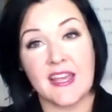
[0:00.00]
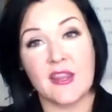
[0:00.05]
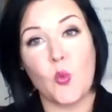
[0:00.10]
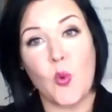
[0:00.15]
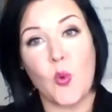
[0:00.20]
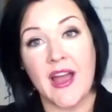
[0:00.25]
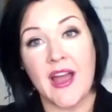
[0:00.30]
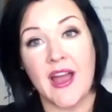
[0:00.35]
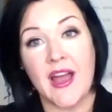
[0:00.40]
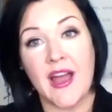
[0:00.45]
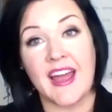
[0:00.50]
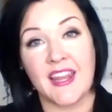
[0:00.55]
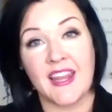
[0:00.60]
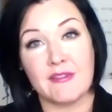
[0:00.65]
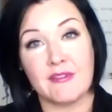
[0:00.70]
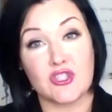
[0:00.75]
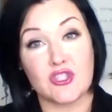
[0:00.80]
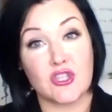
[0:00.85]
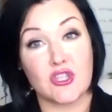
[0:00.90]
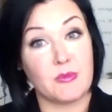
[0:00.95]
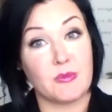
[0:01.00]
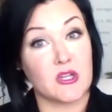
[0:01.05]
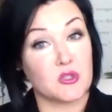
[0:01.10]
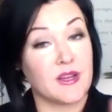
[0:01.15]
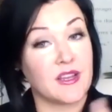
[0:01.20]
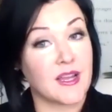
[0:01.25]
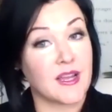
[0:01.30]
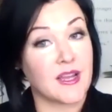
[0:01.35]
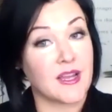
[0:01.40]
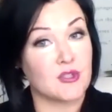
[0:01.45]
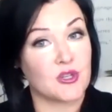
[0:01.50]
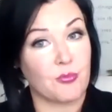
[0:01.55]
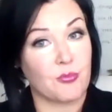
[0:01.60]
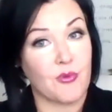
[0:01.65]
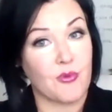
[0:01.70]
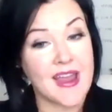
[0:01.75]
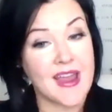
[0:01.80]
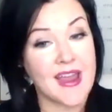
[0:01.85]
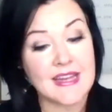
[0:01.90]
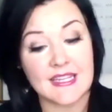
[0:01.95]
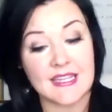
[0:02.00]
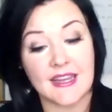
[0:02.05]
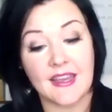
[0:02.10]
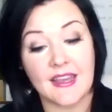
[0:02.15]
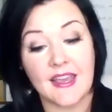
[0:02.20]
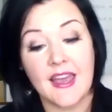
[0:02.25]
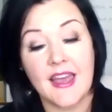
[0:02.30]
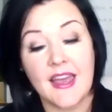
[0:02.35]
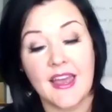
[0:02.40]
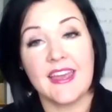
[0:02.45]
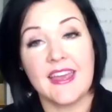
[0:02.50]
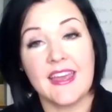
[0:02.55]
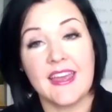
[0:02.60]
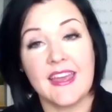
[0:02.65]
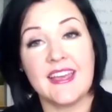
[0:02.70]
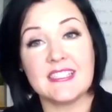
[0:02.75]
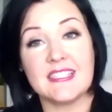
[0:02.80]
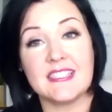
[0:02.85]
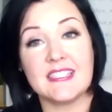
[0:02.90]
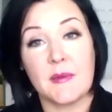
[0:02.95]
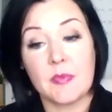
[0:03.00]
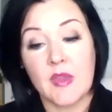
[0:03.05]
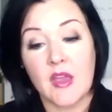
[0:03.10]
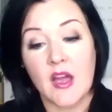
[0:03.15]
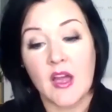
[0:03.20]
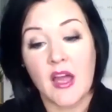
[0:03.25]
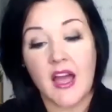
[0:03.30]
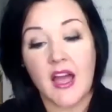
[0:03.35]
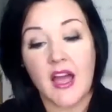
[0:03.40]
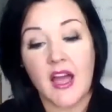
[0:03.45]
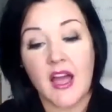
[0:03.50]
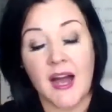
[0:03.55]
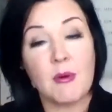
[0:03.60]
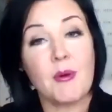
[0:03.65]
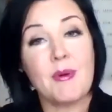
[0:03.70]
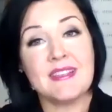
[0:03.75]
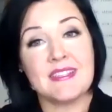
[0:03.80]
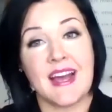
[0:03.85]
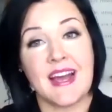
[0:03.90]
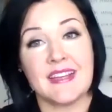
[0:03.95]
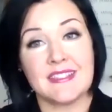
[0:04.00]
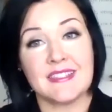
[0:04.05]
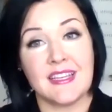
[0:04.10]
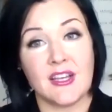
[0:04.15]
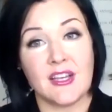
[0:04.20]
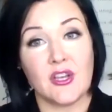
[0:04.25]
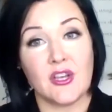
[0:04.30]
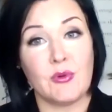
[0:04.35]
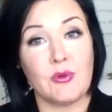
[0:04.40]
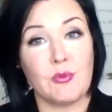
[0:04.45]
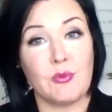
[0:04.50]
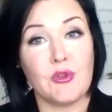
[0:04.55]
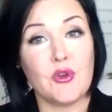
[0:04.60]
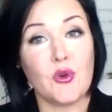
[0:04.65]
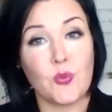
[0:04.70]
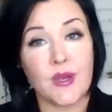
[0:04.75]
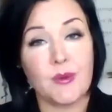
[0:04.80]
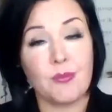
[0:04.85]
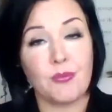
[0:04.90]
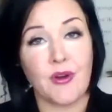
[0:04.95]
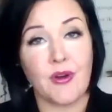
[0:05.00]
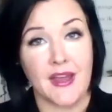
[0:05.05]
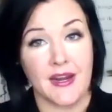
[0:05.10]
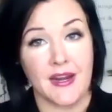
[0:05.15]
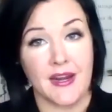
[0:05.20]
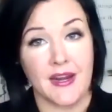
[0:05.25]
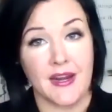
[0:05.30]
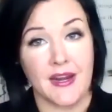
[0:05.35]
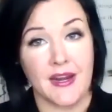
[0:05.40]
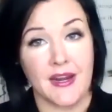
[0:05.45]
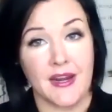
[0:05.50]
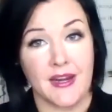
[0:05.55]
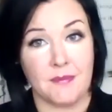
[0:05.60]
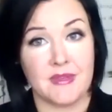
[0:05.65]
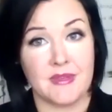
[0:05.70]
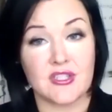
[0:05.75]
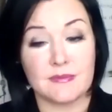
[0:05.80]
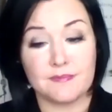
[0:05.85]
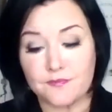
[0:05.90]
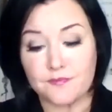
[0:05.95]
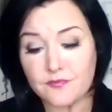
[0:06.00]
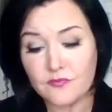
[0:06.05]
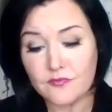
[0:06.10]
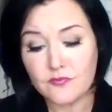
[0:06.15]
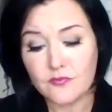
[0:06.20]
And why I love it so much when it comes to branding is I'm always asking when you're rebranding business,